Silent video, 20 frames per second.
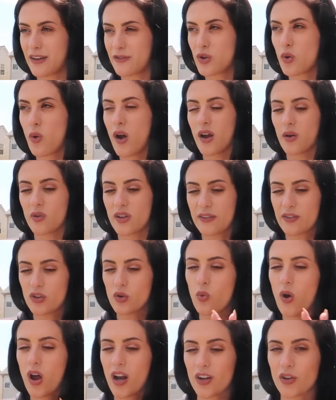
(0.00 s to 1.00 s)
If you want if
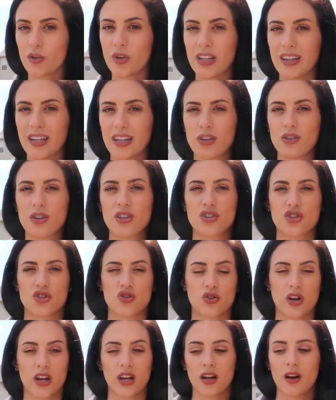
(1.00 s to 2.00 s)
you want a green that you can
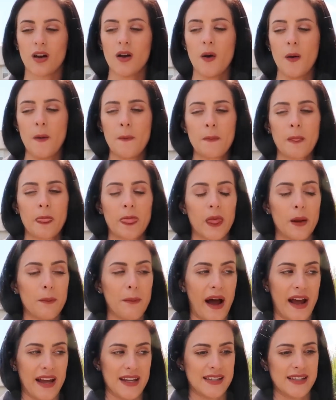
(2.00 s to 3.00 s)
just drink
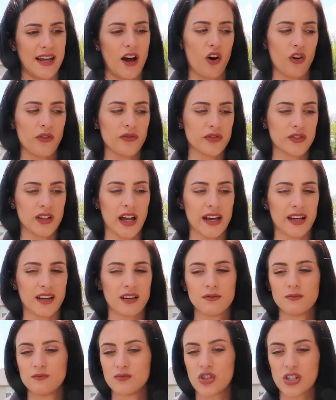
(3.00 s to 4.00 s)
by itself,
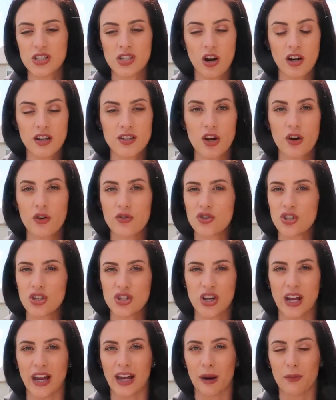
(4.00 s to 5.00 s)
like just on its own,
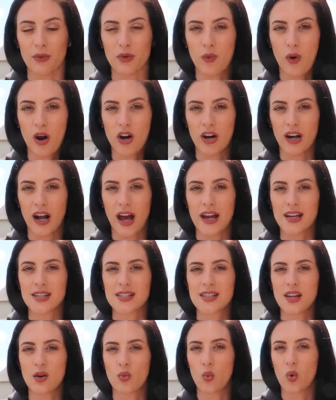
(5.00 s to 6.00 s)
just shake it up with water and
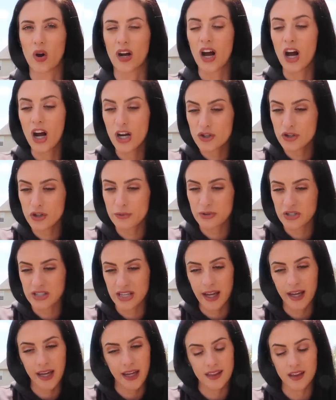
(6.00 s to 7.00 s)
ice, then
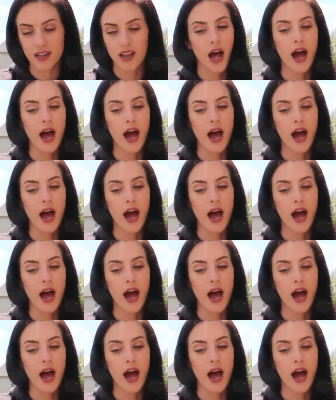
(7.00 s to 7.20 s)
100% get the